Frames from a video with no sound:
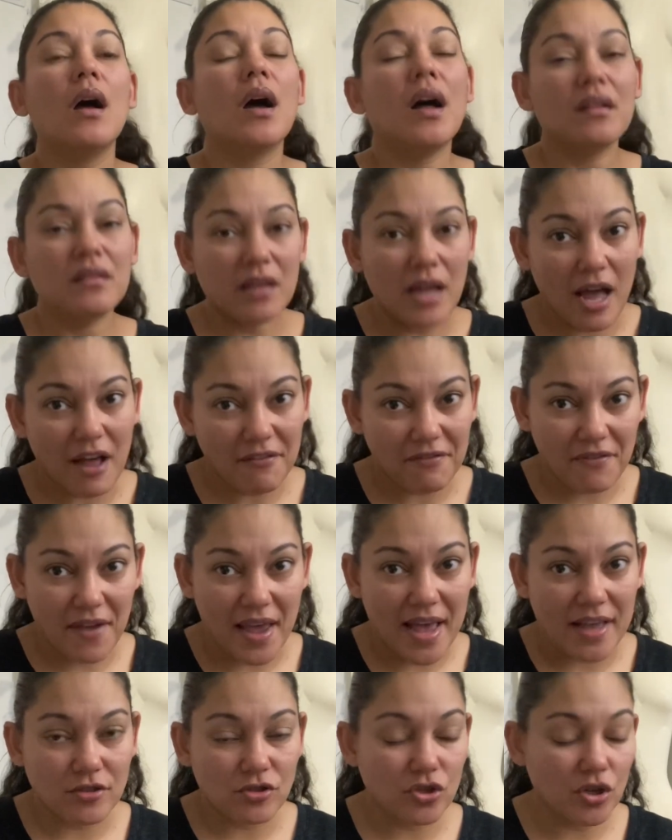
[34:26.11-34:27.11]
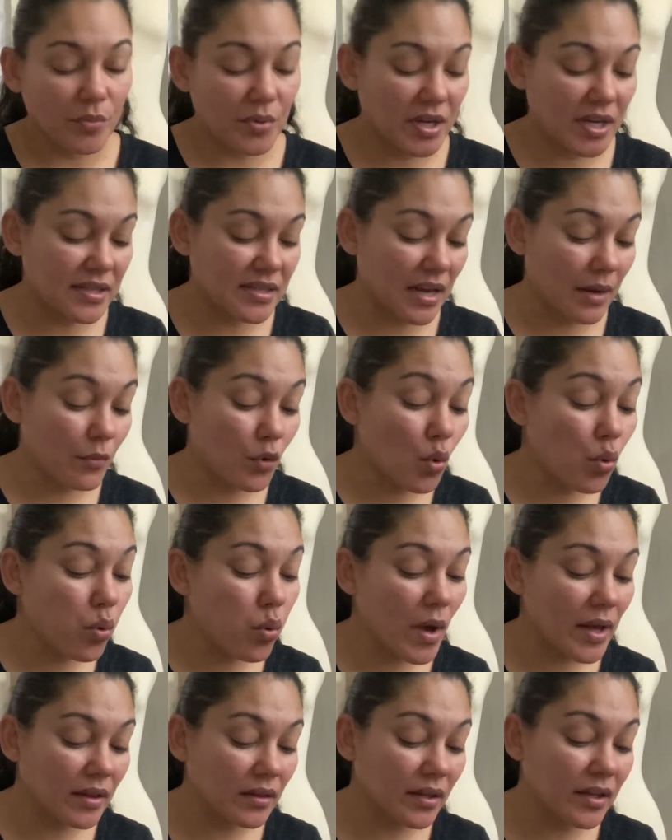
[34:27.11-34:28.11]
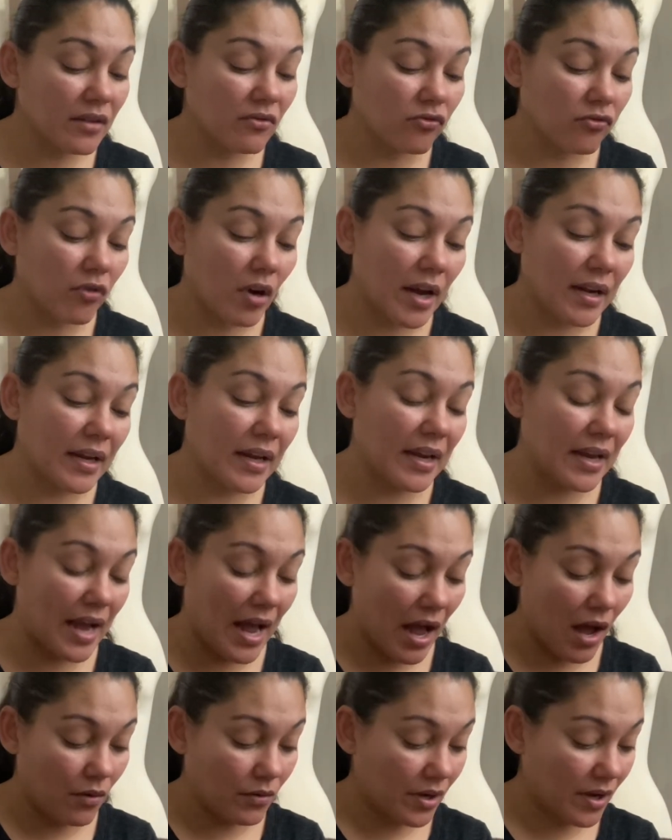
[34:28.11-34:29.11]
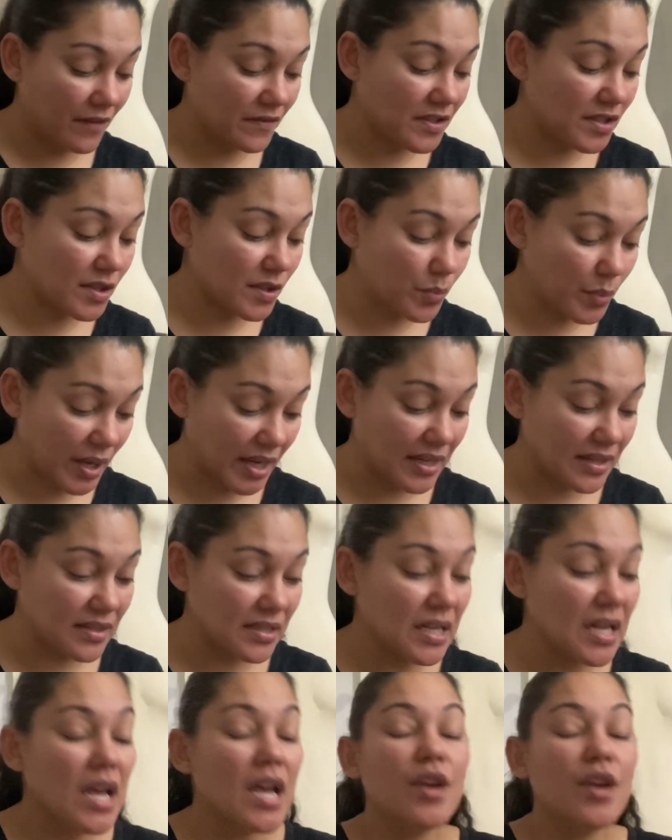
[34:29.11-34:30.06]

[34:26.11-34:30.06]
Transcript: a lot faster because I'm quickly running out of space.